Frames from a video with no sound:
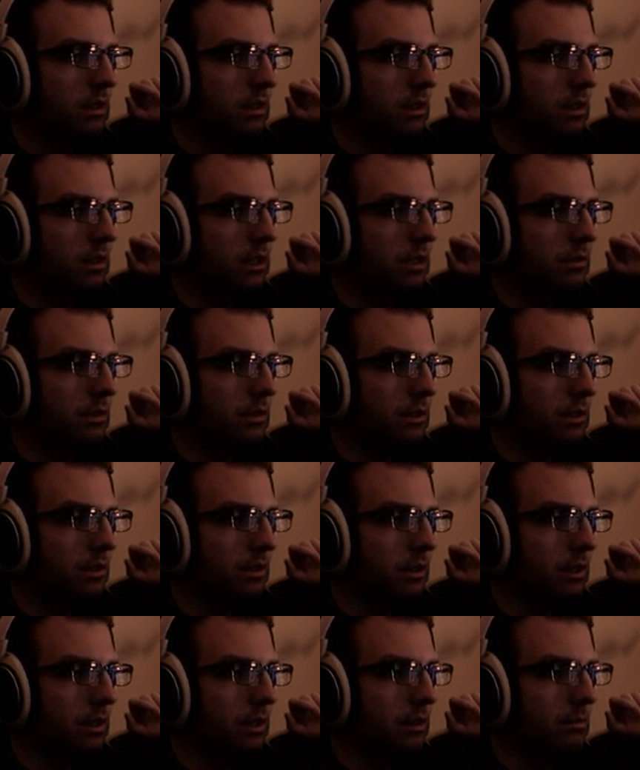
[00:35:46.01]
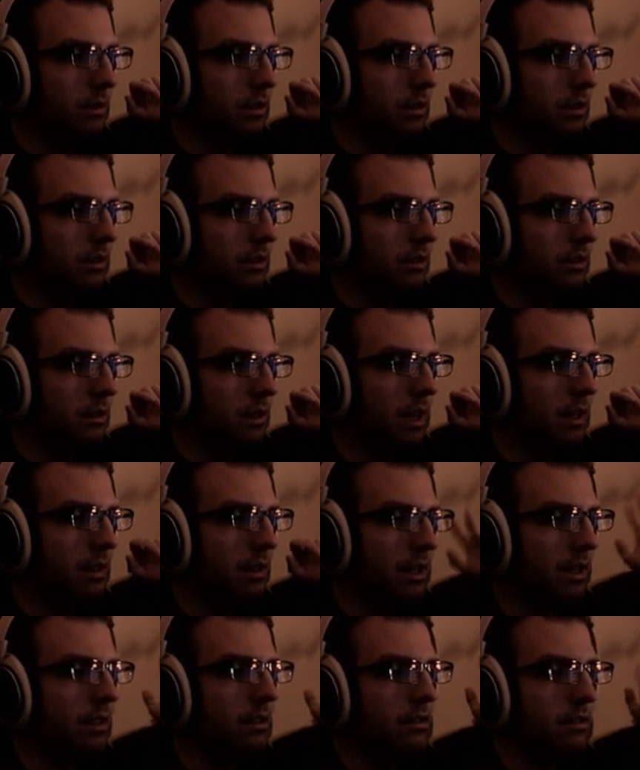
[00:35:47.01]
and level design, but I
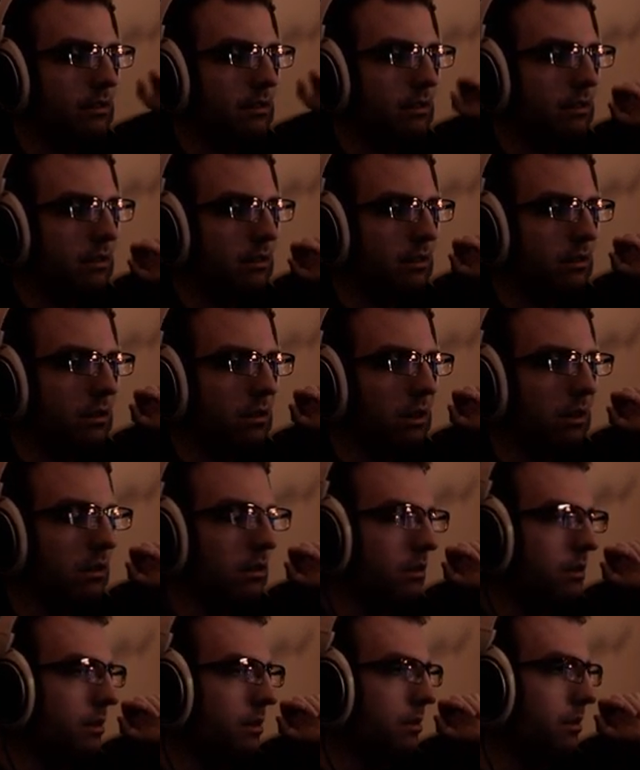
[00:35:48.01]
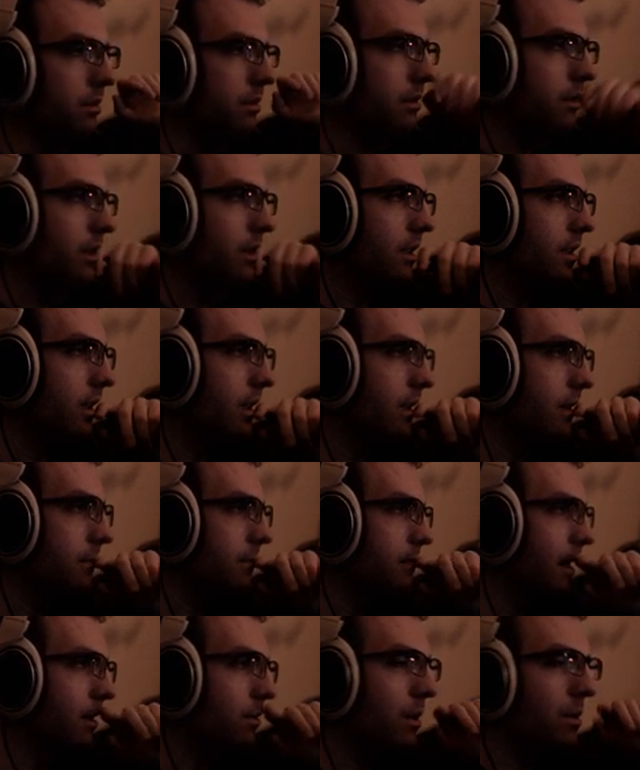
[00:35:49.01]
think in art too it's like that.
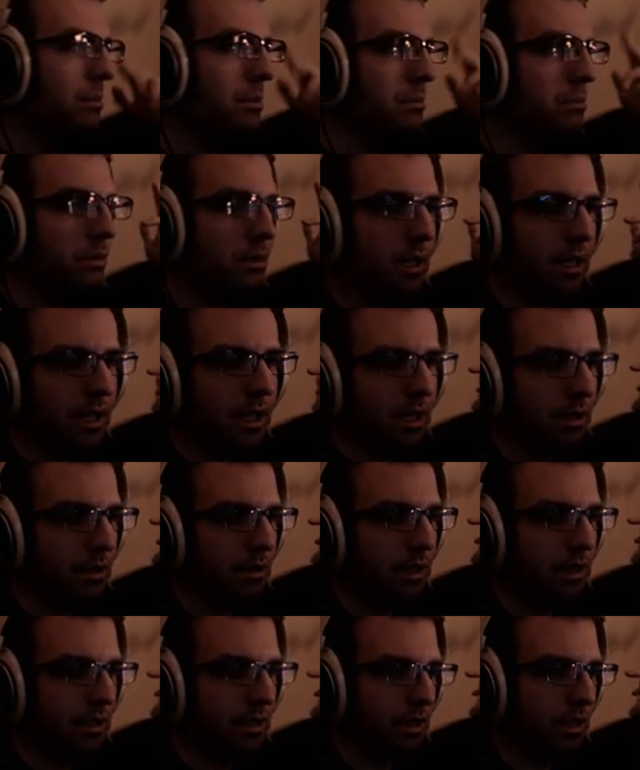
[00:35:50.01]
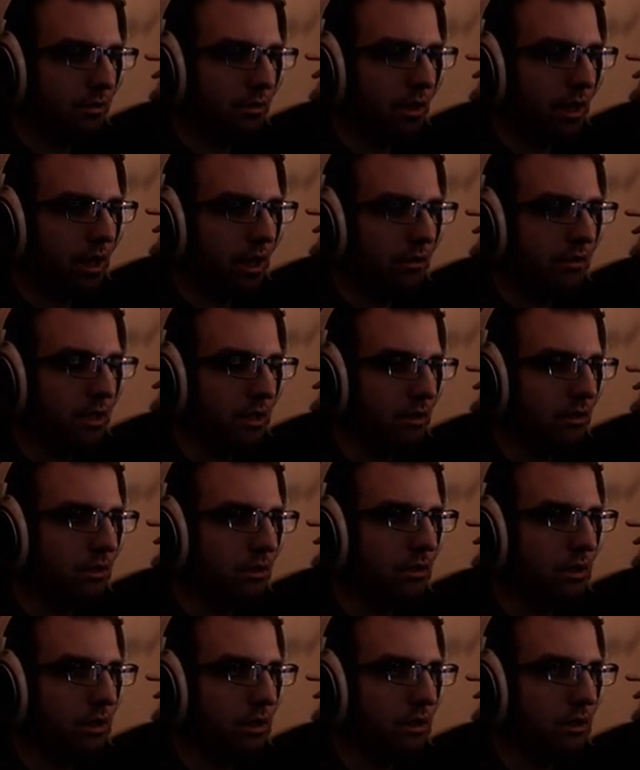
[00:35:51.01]
That's why people like, you know, like Lovecraftian
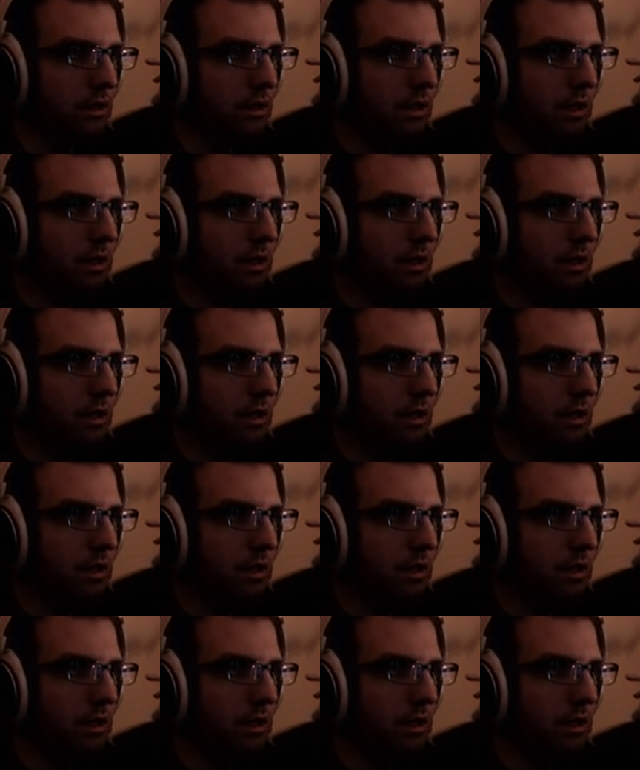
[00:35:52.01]
shit,